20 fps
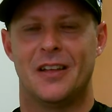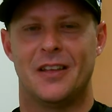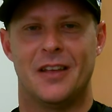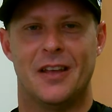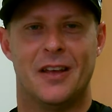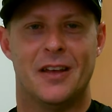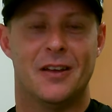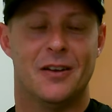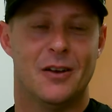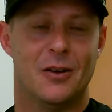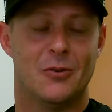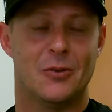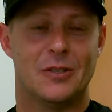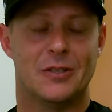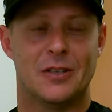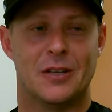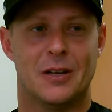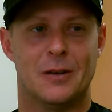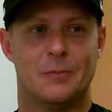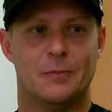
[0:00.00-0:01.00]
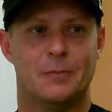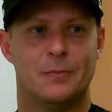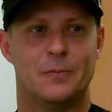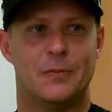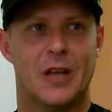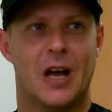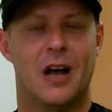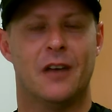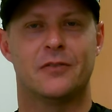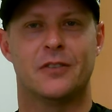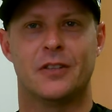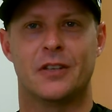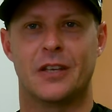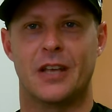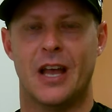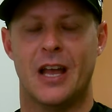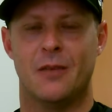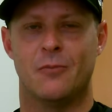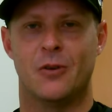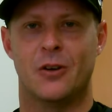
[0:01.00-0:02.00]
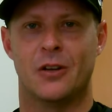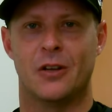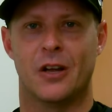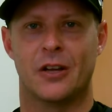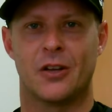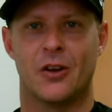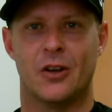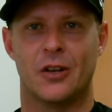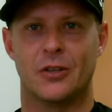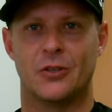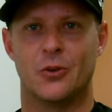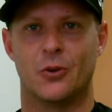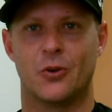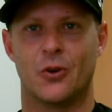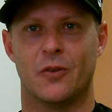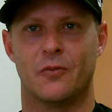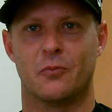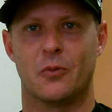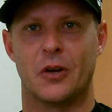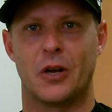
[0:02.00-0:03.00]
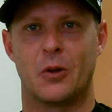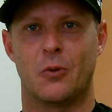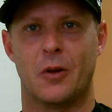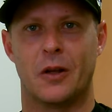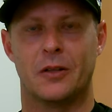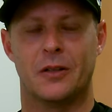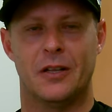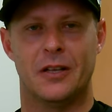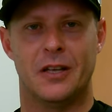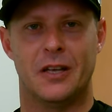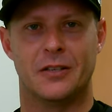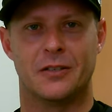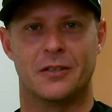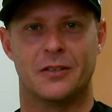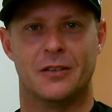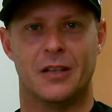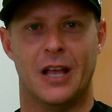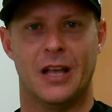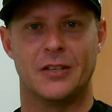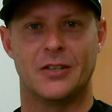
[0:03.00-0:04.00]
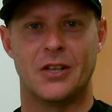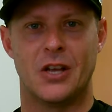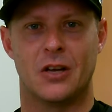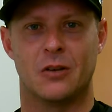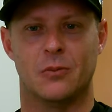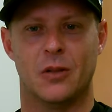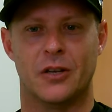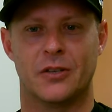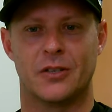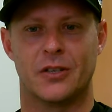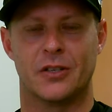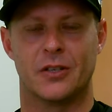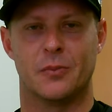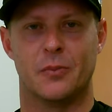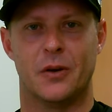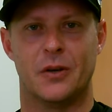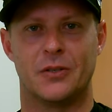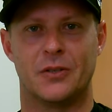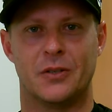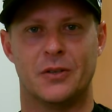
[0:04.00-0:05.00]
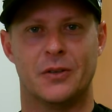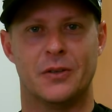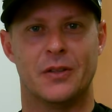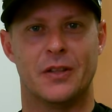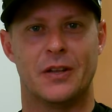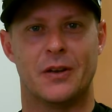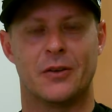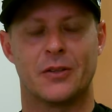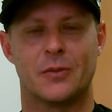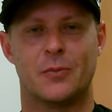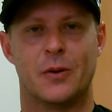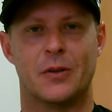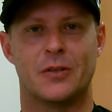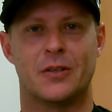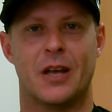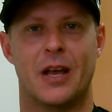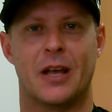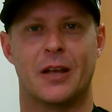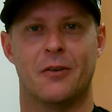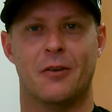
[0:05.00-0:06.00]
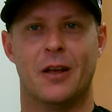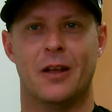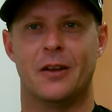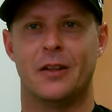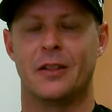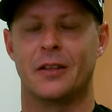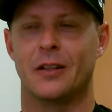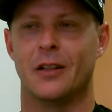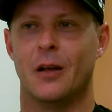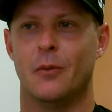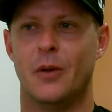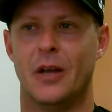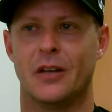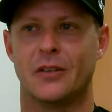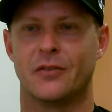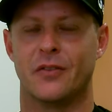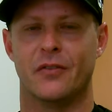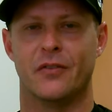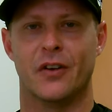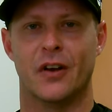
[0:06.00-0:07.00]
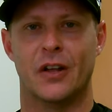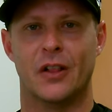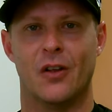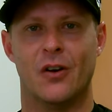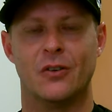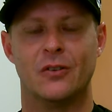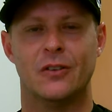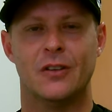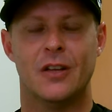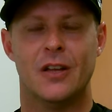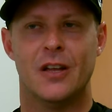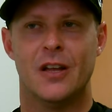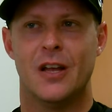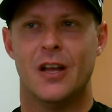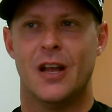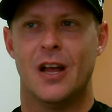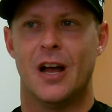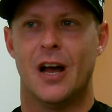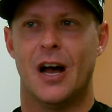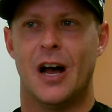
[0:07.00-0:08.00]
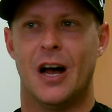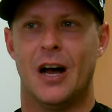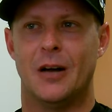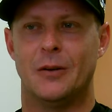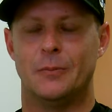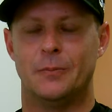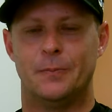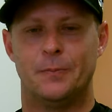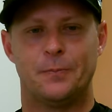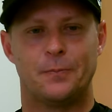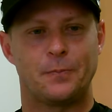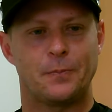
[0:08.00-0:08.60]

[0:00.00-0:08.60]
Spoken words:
Yeah, I was after the game. I kind of took off pretty quickly, as young blokes are supposed to do. They're not supposed to hang around in the clubhouse for very long.